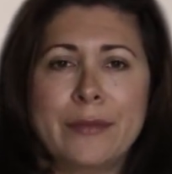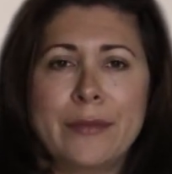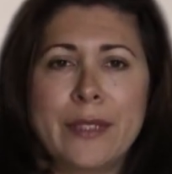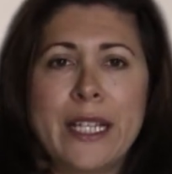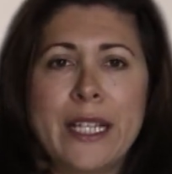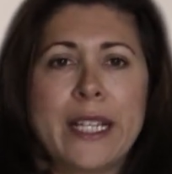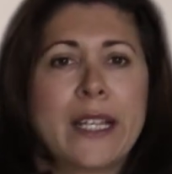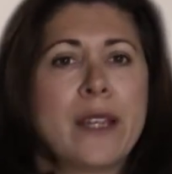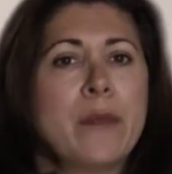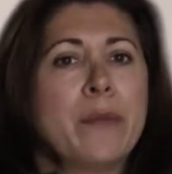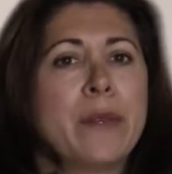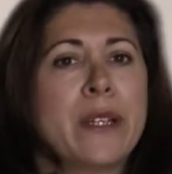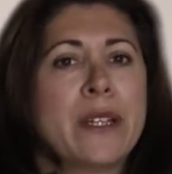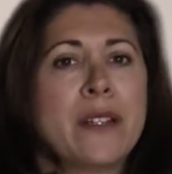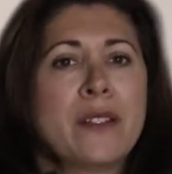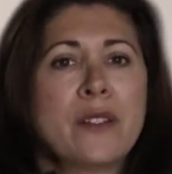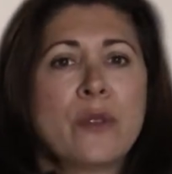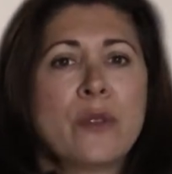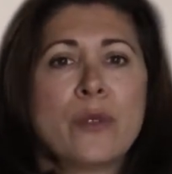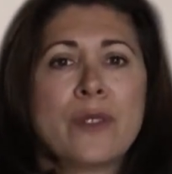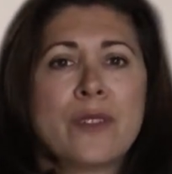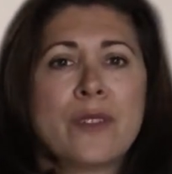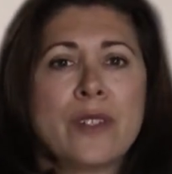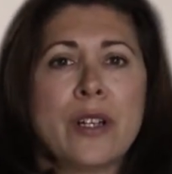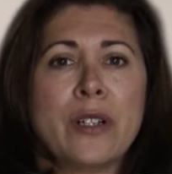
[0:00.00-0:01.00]
It can be as
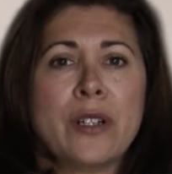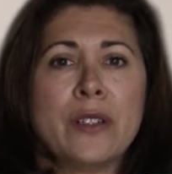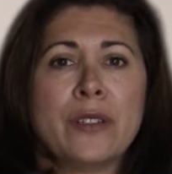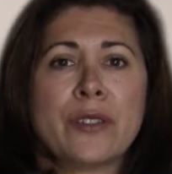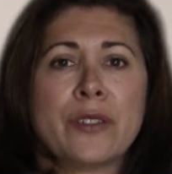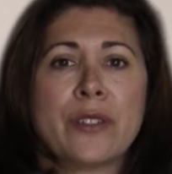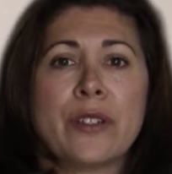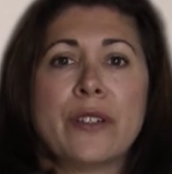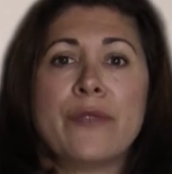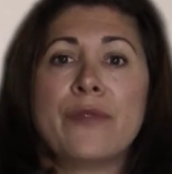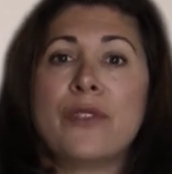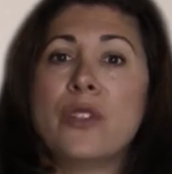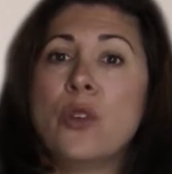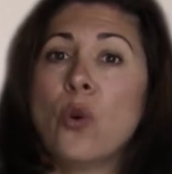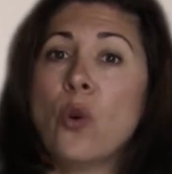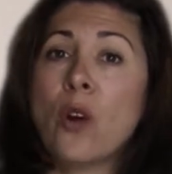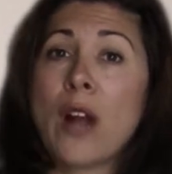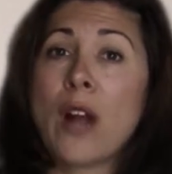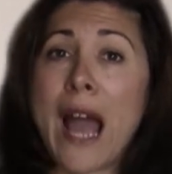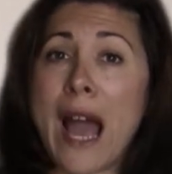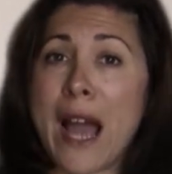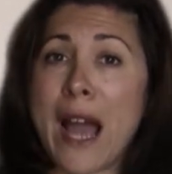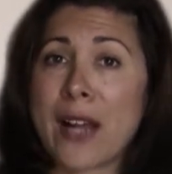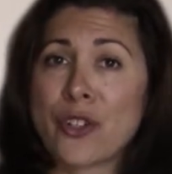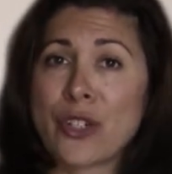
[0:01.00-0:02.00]
a result of your
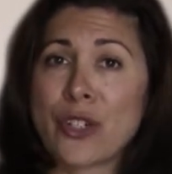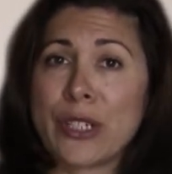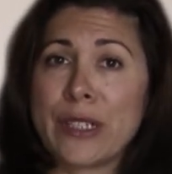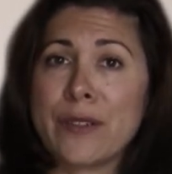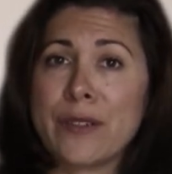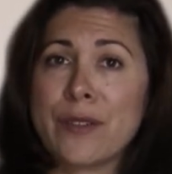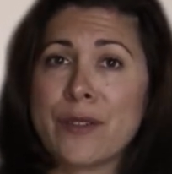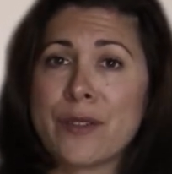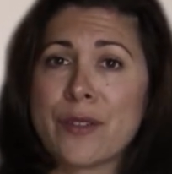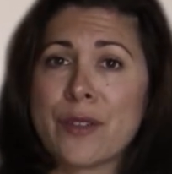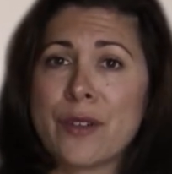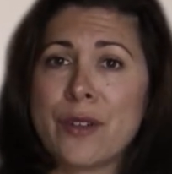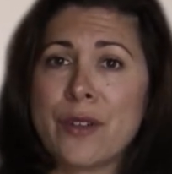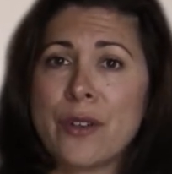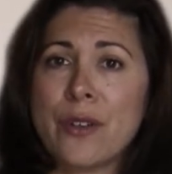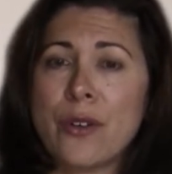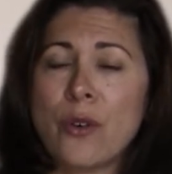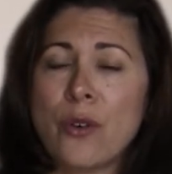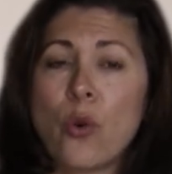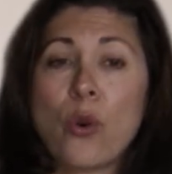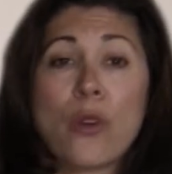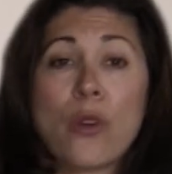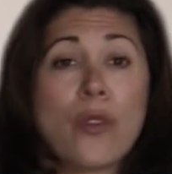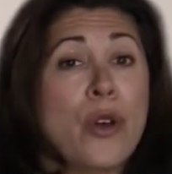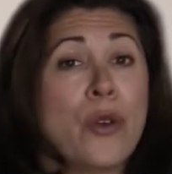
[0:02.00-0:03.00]
actions
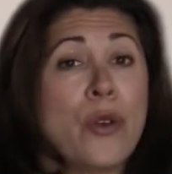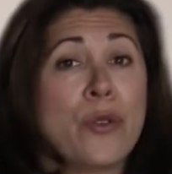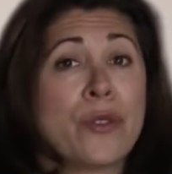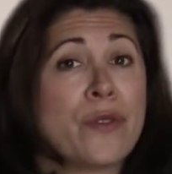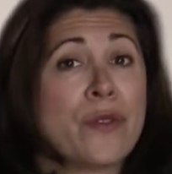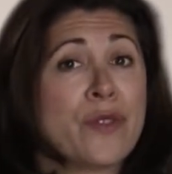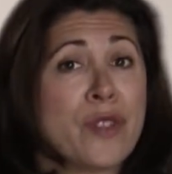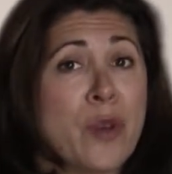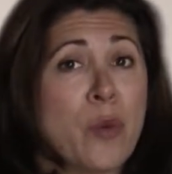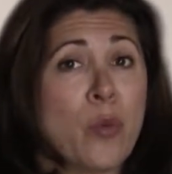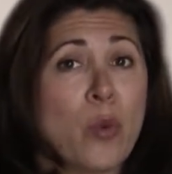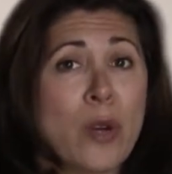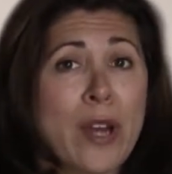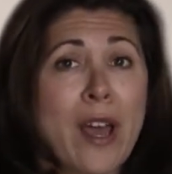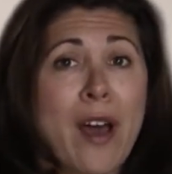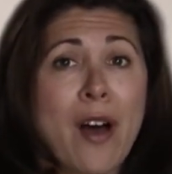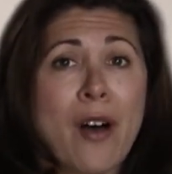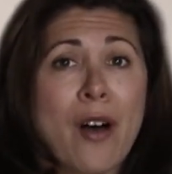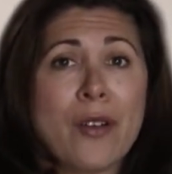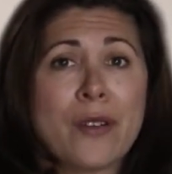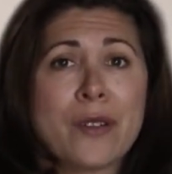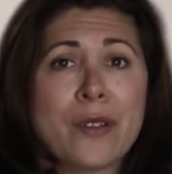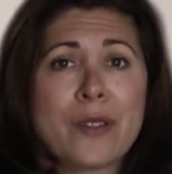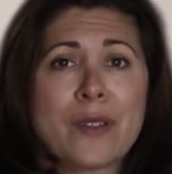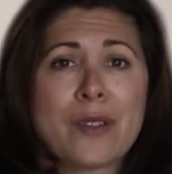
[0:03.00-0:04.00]
or those of someone
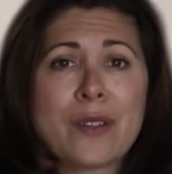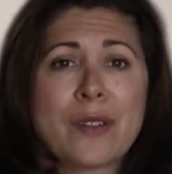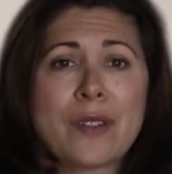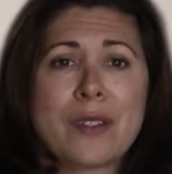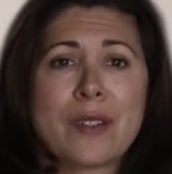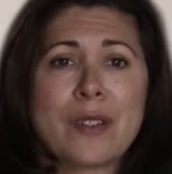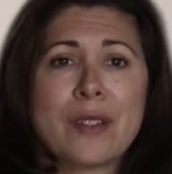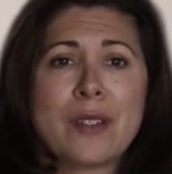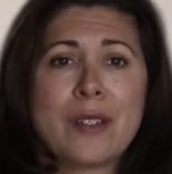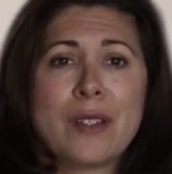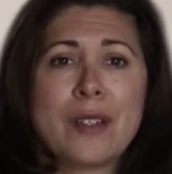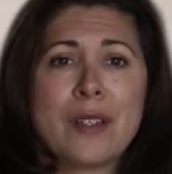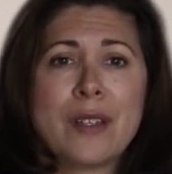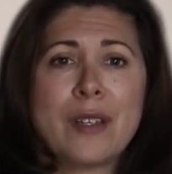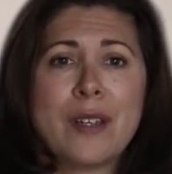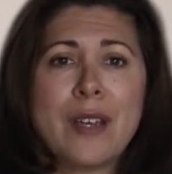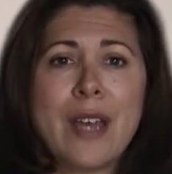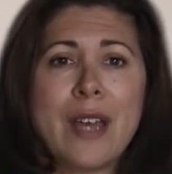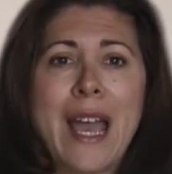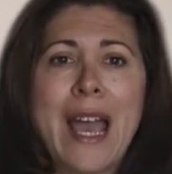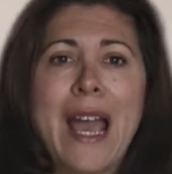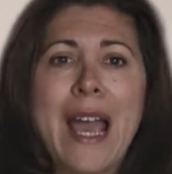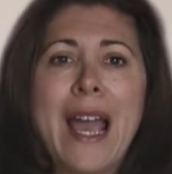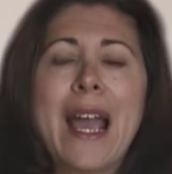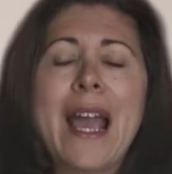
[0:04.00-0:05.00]
else.
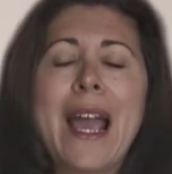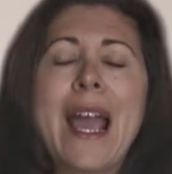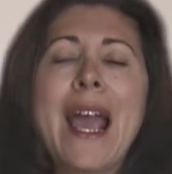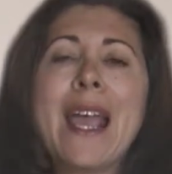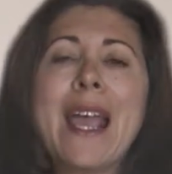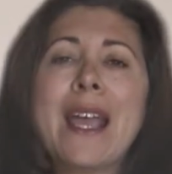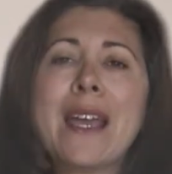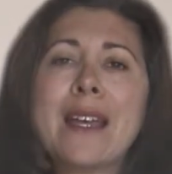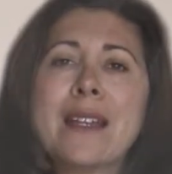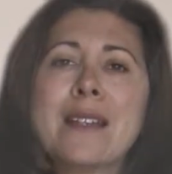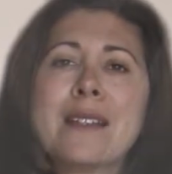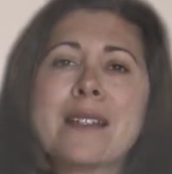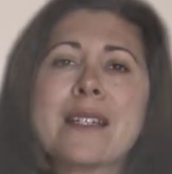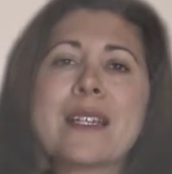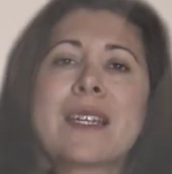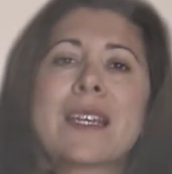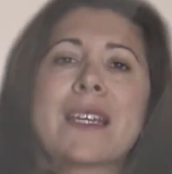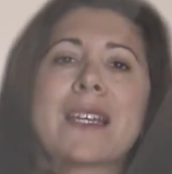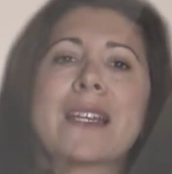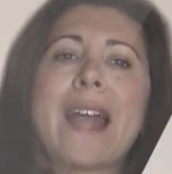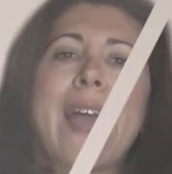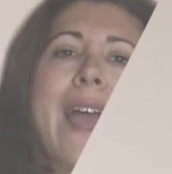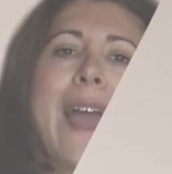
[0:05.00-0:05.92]
And it can